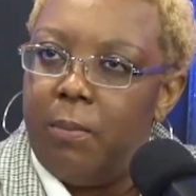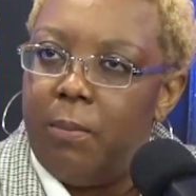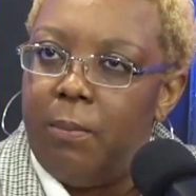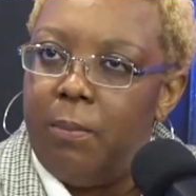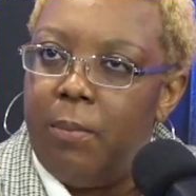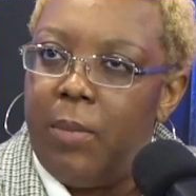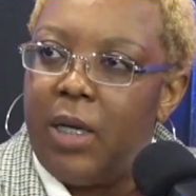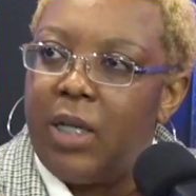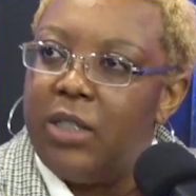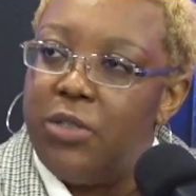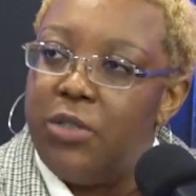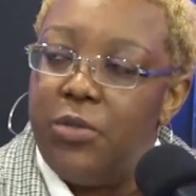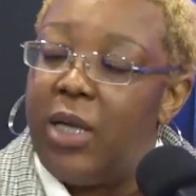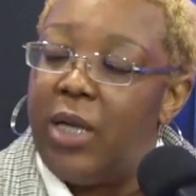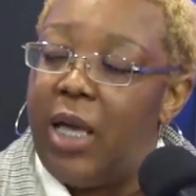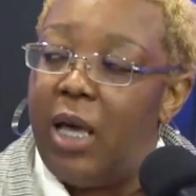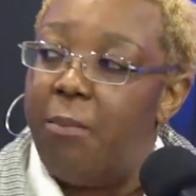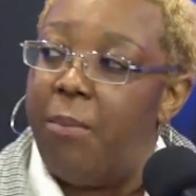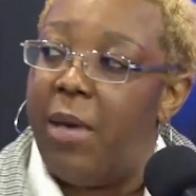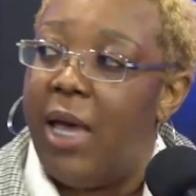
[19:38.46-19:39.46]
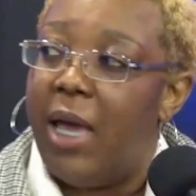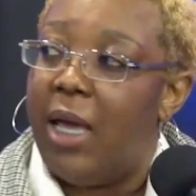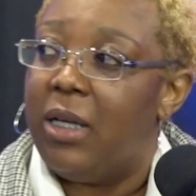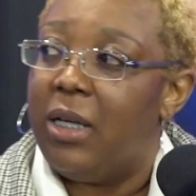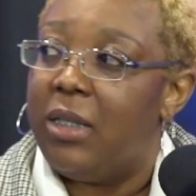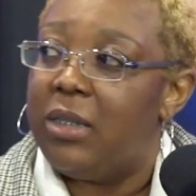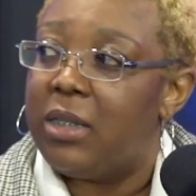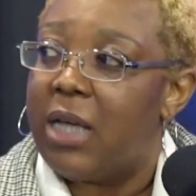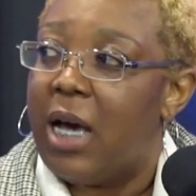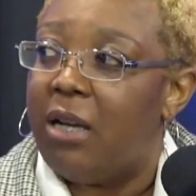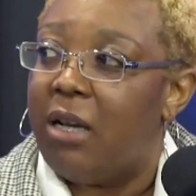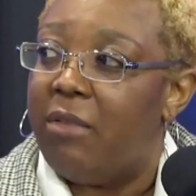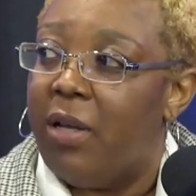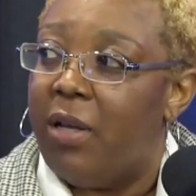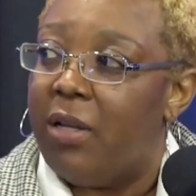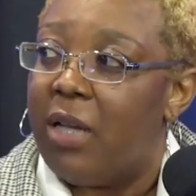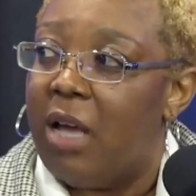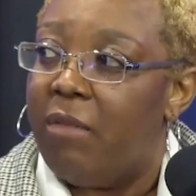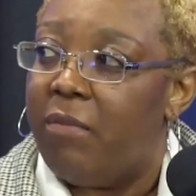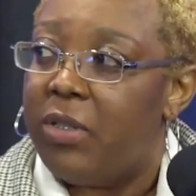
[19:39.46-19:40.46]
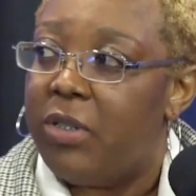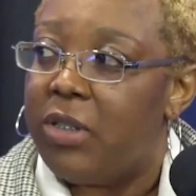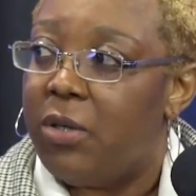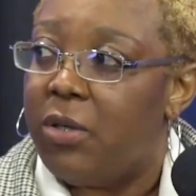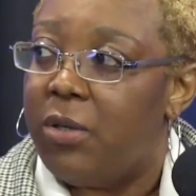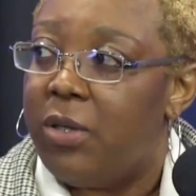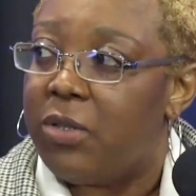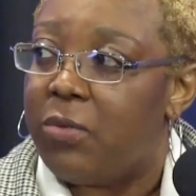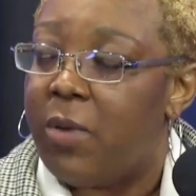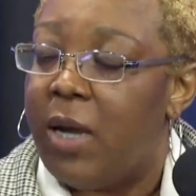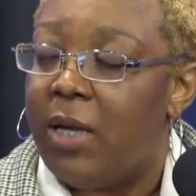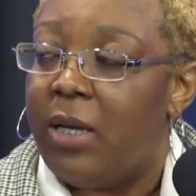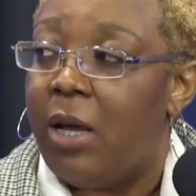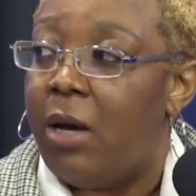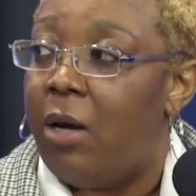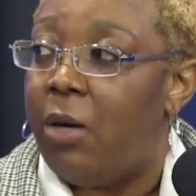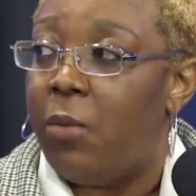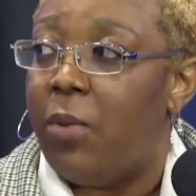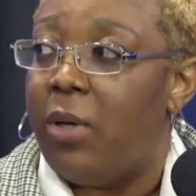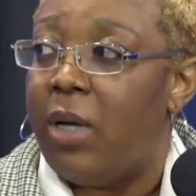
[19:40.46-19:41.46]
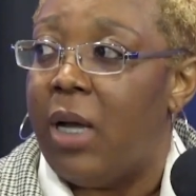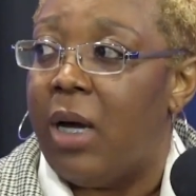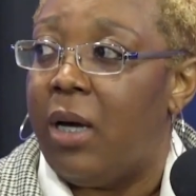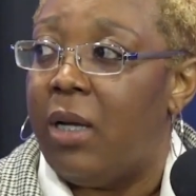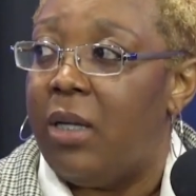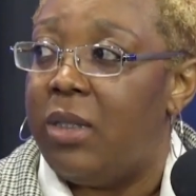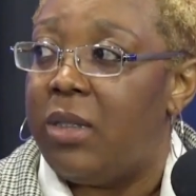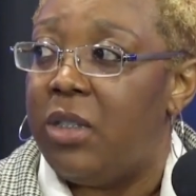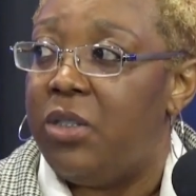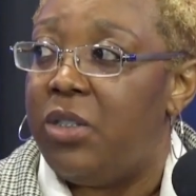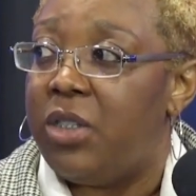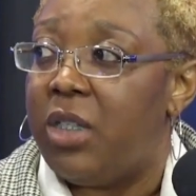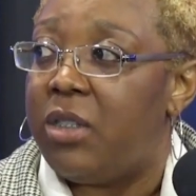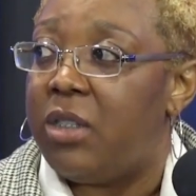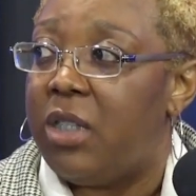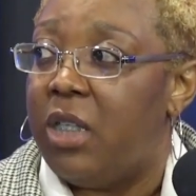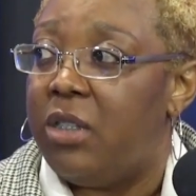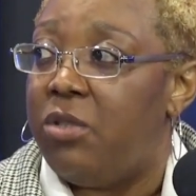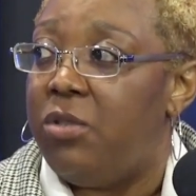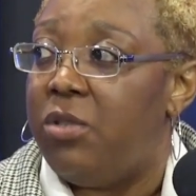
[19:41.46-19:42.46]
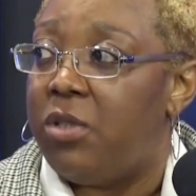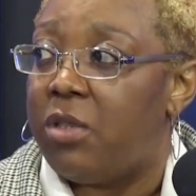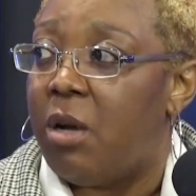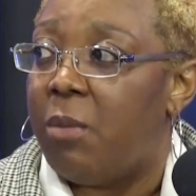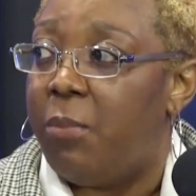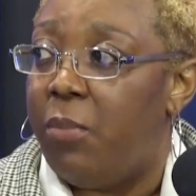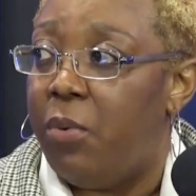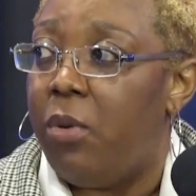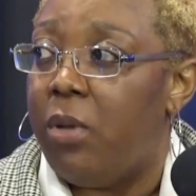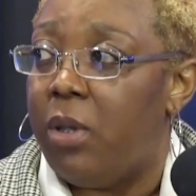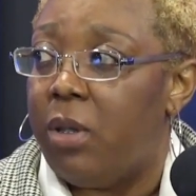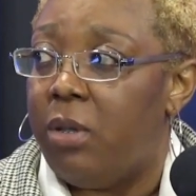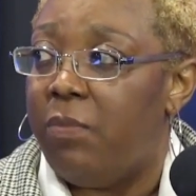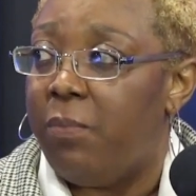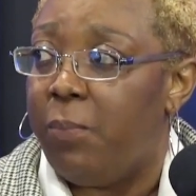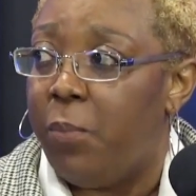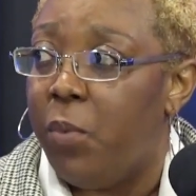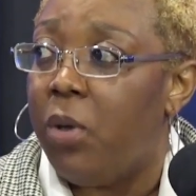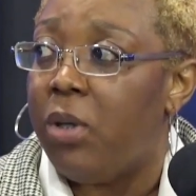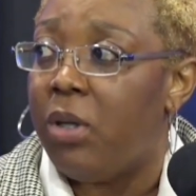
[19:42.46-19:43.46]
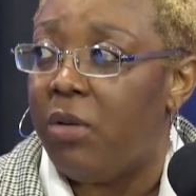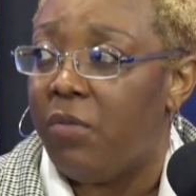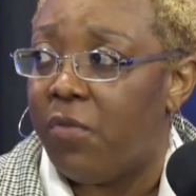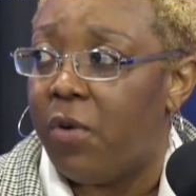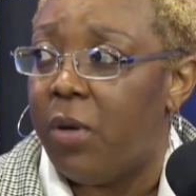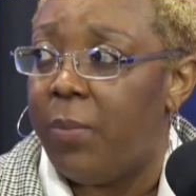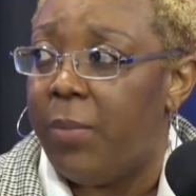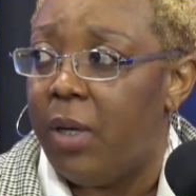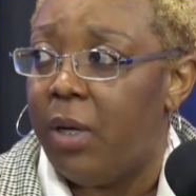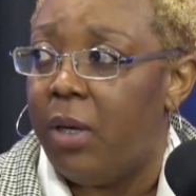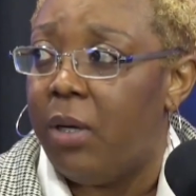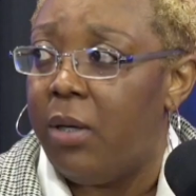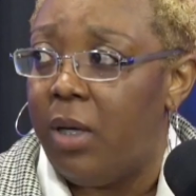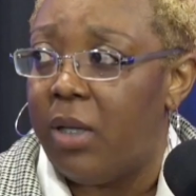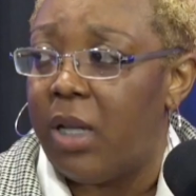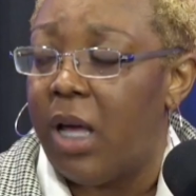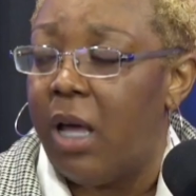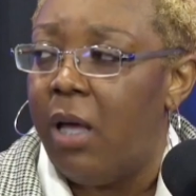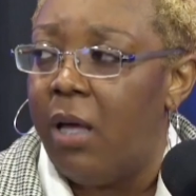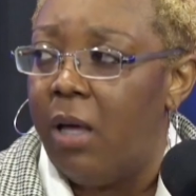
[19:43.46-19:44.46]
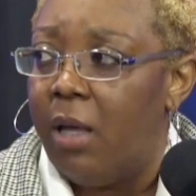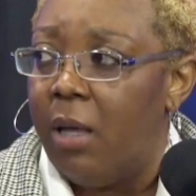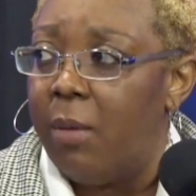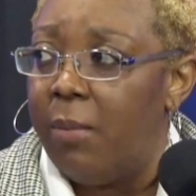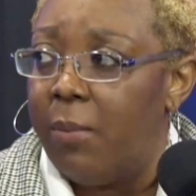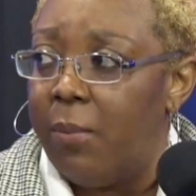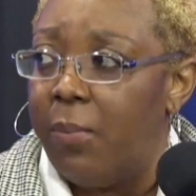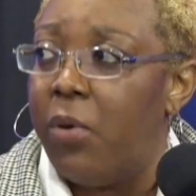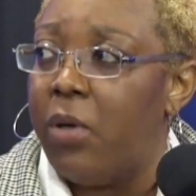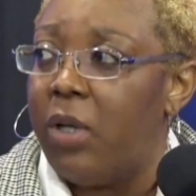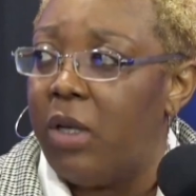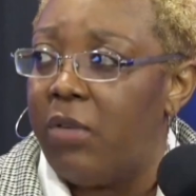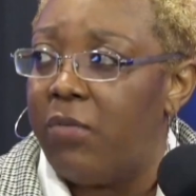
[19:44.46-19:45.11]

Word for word: because you can't pay us out of your life insurance right now. We're not going to suggest that you start pulling pulling right. from your, your, No, I get that, but